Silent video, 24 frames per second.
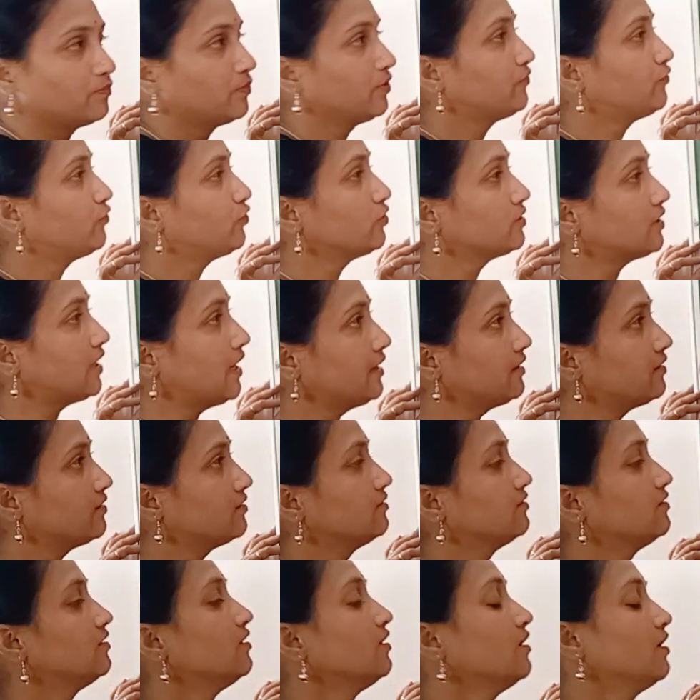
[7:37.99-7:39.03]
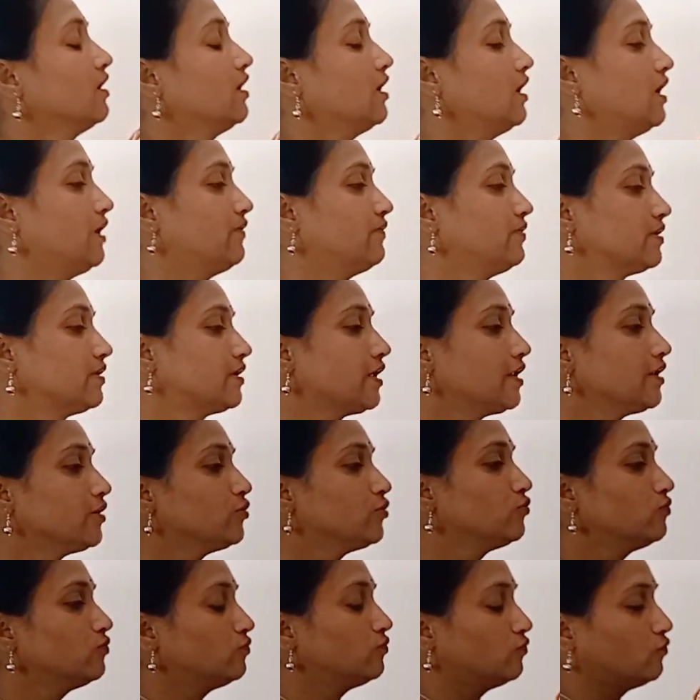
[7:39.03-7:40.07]
Before that I will tell
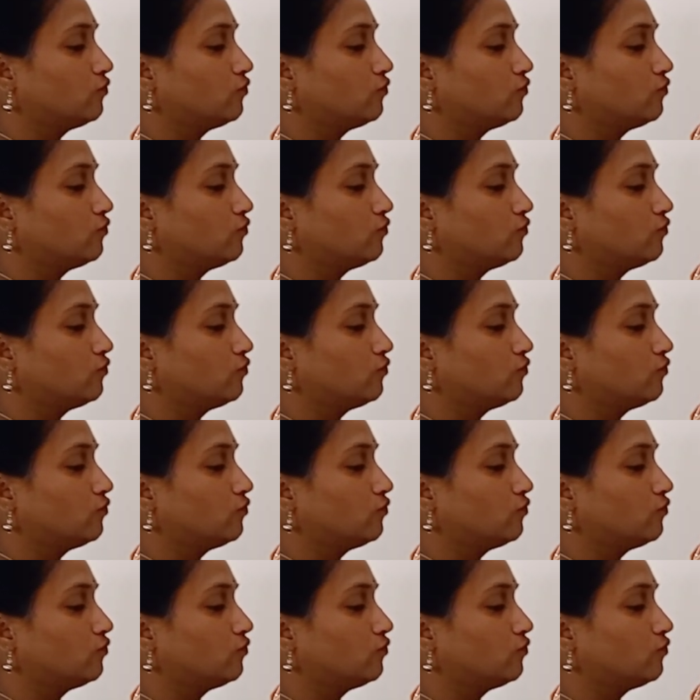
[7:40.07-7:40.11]
you